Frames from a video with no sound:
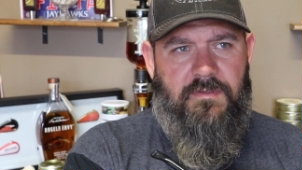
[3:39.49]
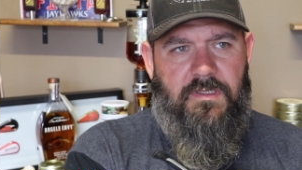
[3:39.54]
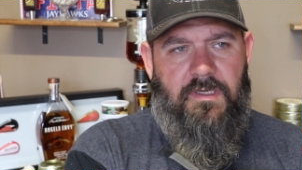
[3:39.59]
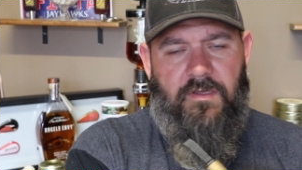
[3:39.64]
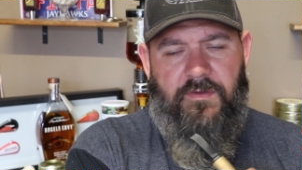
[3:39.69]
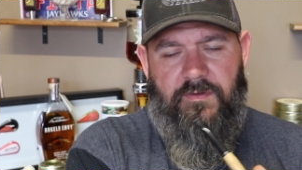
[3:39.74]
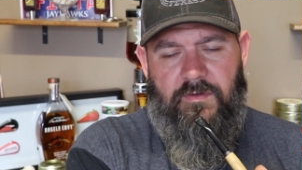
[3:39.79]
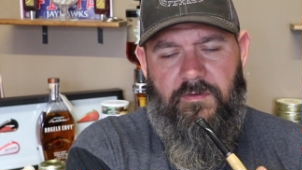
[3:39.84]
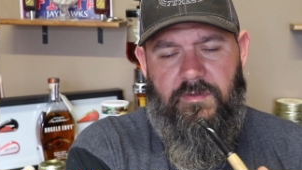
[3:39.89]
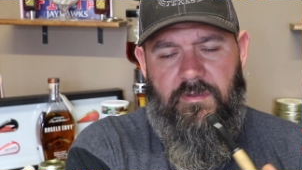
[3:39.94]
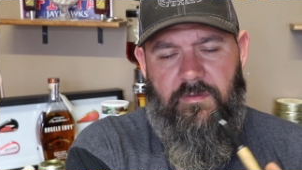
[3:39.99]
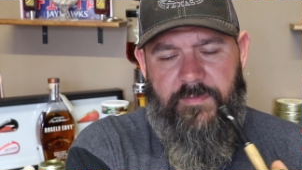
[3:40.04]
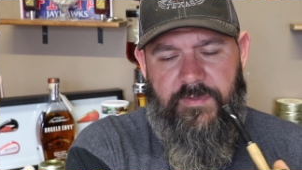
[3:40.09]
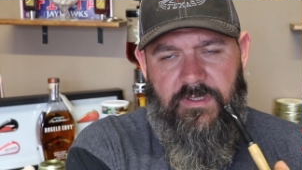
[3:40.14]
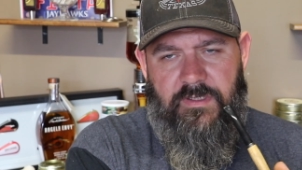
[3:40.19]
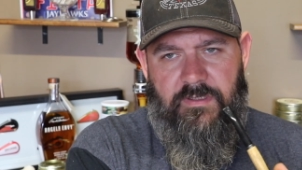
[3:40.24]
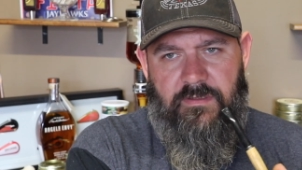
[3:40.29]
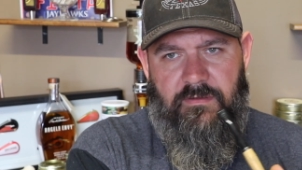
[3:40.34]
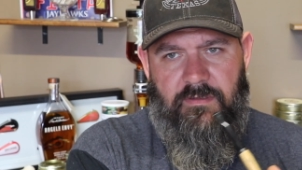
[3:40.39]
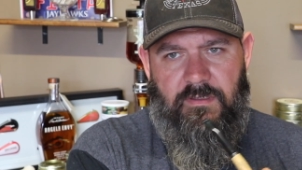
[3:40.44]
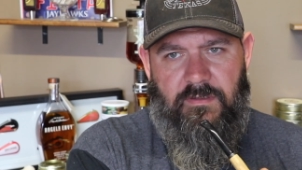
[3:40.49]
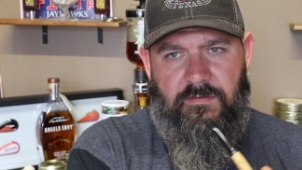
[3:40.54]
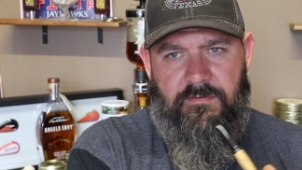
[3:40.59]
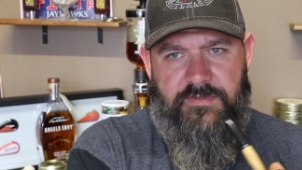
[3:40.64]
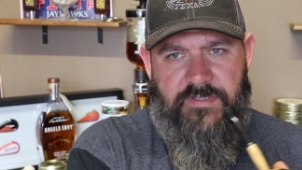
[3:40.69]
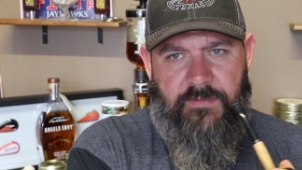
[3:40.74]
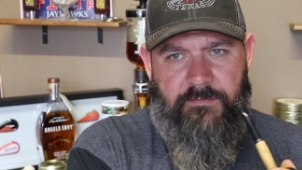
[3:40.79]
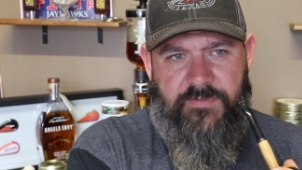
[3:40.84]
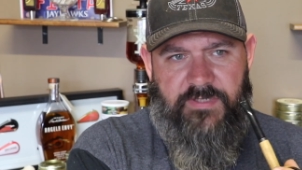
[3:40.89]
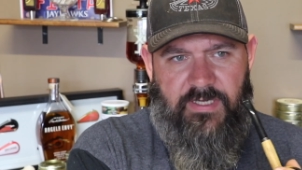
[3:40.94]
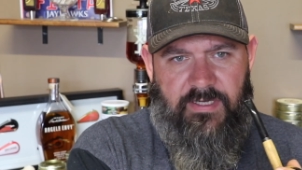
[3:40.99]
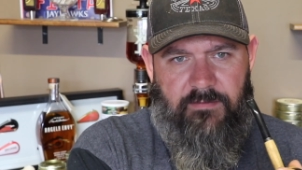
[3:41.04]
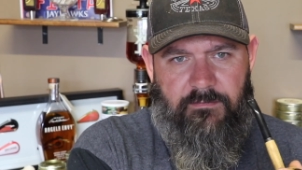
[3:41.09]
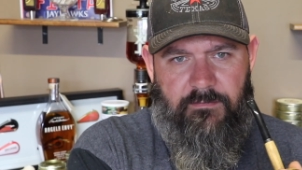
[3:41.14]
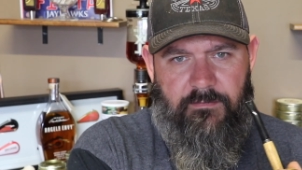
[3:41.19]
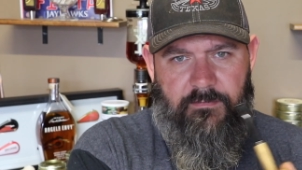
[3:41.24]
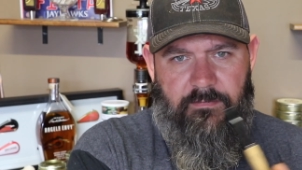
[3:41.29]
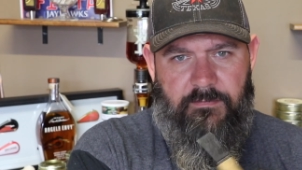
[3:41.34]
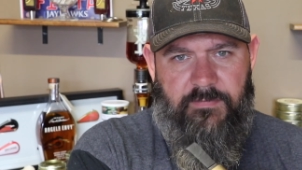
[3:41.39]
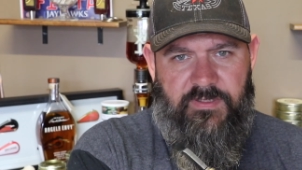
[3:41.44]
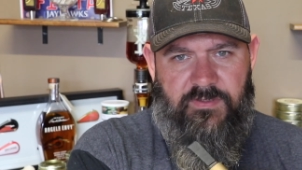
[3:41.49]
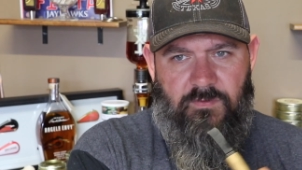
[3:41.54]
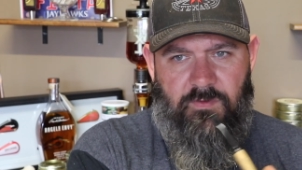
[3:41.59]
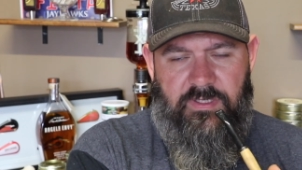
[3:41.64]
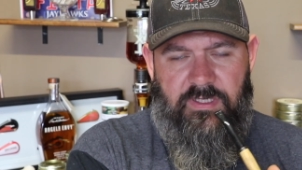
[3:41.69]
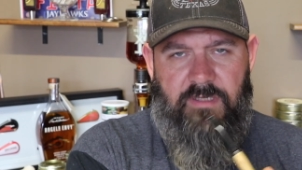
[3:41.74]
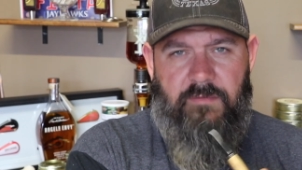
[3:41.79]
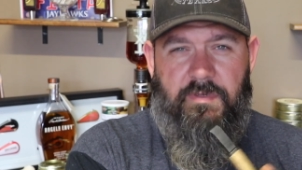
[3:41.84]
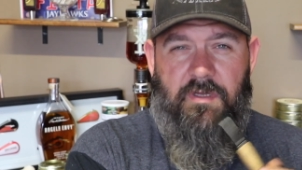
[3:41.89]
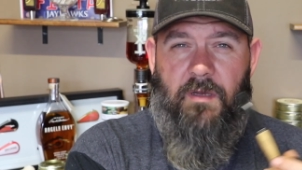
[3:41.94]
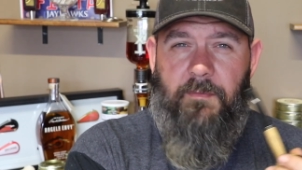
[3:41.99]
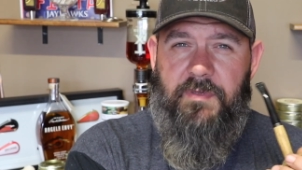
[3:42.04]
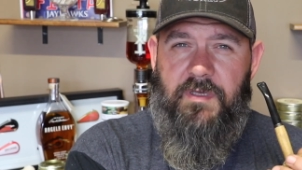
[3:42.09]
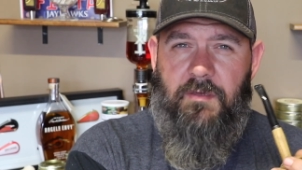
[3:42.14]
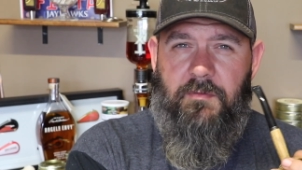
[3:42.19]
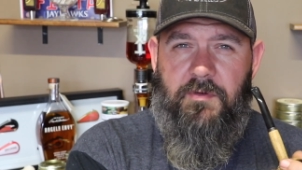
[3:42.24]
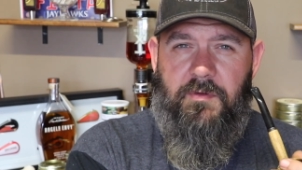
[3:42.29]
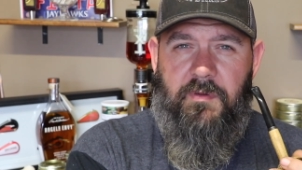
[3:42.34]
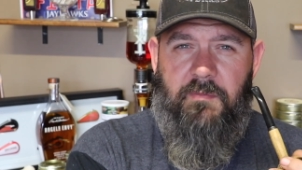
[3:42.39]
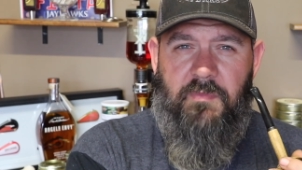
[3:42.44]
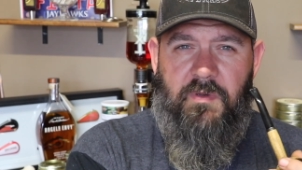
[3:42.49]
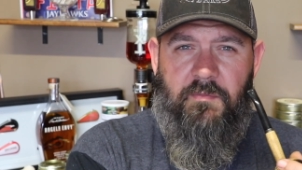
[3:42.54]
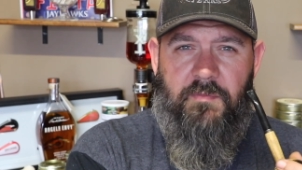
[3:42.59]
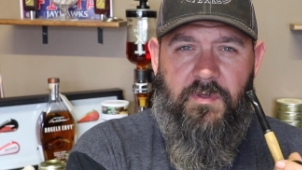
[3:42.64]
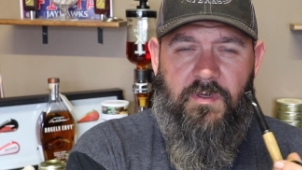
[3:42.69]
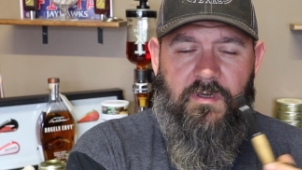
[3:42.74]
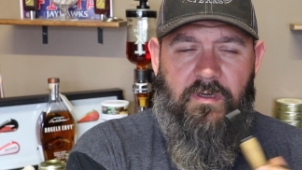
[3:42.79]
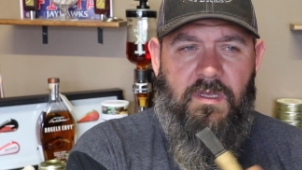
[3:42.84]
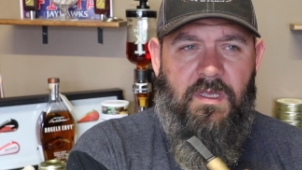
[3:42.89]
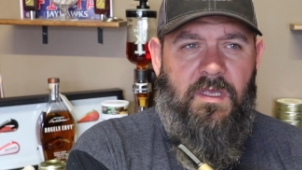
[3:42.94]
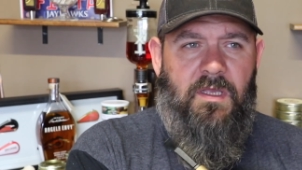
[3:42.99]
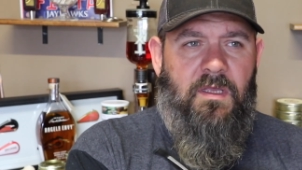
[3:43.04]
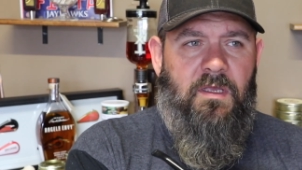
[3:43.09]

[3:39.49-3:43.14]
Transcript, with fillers: although it'll be you know some time between, but I'll be able to remember